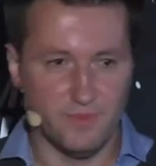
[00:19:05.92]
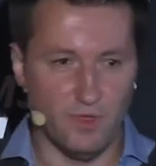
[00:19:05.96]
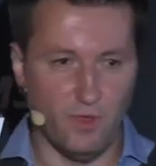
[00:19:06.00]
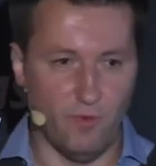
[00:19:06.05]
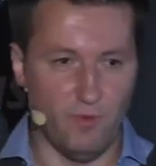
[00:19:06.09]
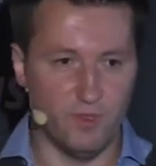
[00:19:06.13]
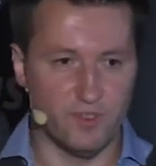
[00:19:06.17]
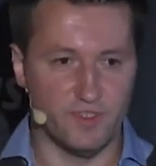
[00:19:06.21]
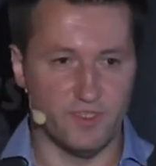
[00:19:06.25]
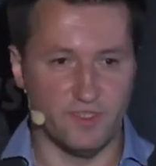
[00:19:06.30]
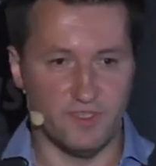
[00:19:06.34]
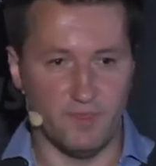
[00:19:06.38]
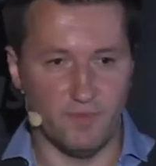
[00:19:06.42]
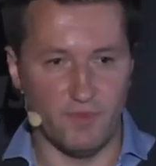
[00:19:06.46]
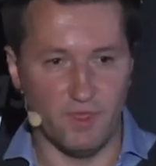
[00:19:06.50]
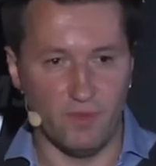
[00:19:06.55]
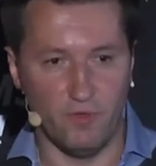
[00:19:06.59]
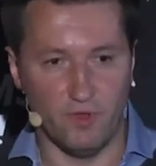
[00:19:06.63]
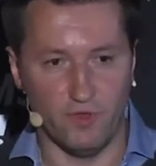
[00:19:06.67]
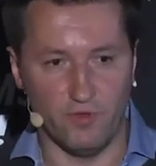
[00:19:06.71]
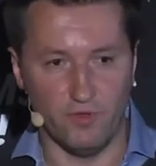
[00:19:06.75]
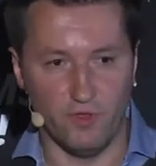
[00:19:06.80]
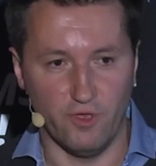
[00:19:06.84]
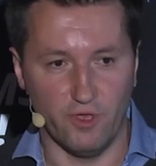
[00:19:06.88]
Or was there something
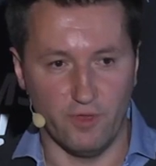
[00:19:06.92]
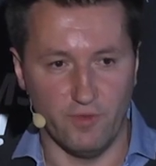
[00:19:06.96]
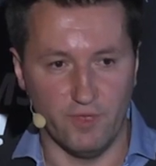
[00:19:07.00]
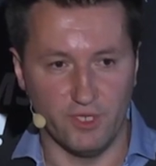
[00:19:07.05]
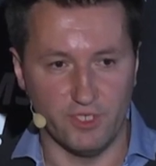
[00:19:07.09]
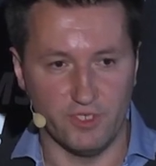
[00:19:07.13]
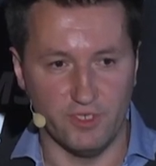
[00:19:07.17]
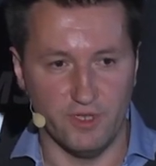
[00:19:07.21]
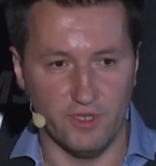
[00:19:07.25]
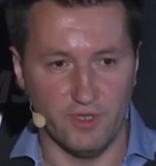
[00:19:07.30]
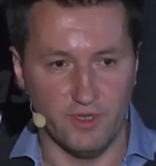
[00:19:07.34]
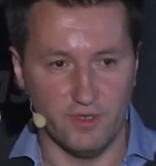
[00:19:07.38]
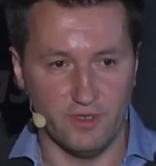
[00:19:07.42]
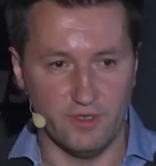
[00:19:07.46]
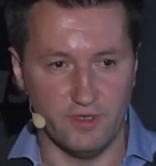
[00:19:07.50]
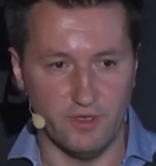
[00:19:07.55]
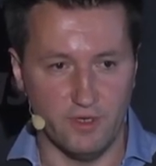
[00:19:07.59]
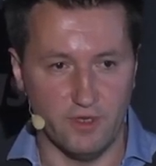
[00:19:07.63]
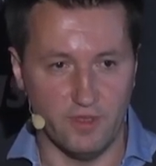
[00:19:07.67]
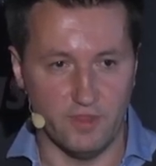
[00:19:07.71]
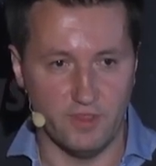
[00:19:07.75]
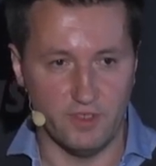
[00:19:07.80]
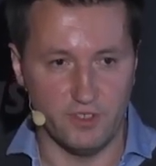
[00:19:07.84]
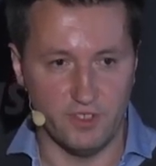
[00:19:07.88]
more to your question? Did I
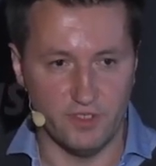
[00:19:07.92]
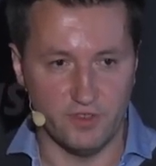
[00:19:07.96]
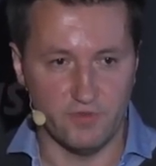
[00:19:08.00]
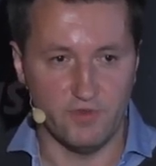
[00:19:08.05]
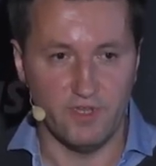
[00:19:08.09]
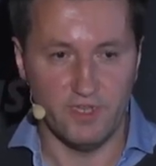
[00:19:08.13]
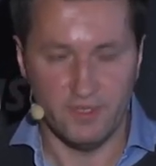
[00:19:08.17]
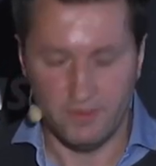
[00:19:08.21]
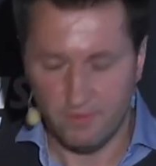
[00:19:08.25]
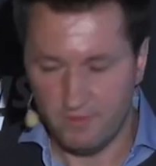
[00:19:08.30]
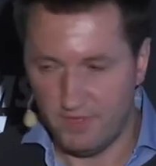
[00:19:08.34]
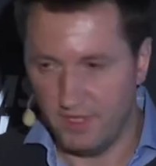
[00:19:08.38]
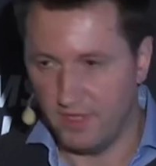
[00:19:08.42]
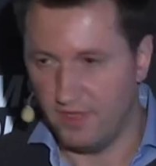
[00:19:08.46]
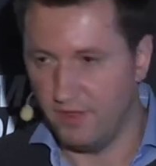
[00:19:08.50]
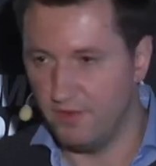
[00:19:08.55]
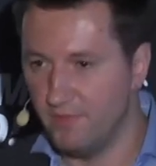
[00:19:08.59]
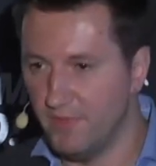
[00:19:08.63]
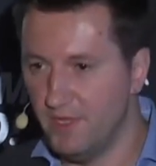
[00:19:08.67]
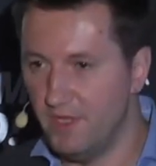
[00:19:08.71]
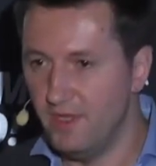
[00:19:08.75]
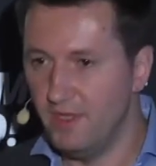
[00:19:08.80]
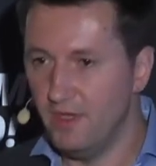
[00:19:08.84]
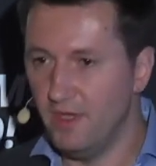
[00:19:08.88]
got the gist right? Thank you.
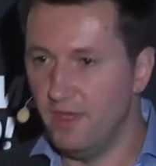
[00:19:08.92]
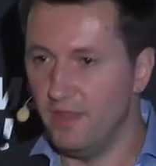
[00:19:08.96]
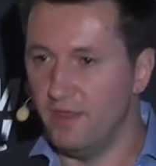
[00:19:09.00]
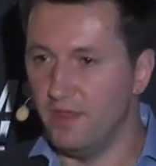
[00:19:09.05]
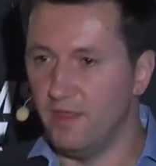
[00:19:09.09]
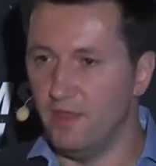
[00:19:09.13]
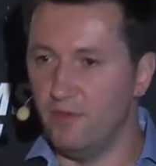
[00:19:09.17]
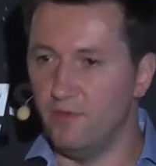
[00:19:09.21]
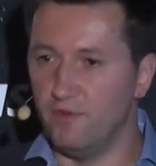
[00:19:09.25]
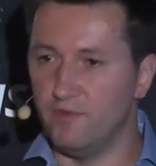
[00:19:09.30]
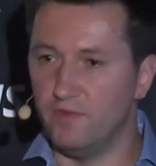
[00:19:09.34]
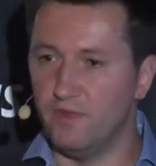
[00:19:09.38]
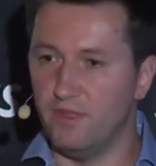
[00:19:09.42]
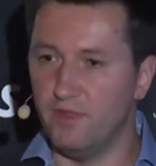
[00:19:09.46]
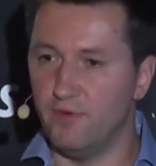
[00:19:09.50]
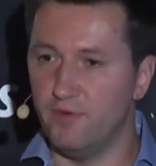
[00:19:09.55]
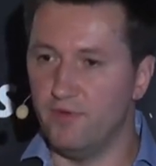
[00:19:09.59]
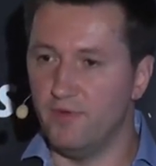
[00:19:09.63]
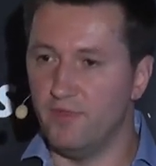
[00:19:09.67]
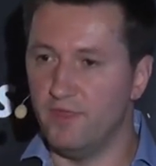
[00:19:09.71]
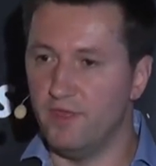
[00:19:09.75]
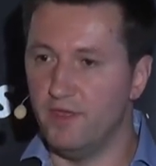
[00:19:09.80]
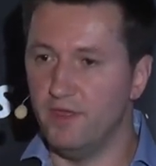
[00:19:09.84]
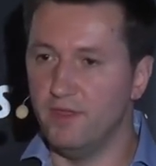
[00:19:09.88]
I think there was another one
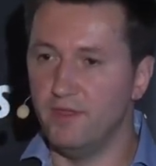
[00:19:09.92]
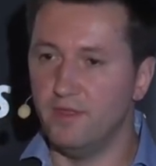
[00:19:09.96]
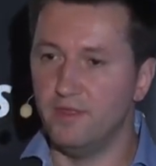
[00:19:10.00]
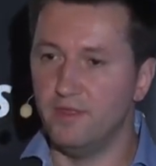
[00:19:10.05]
over there.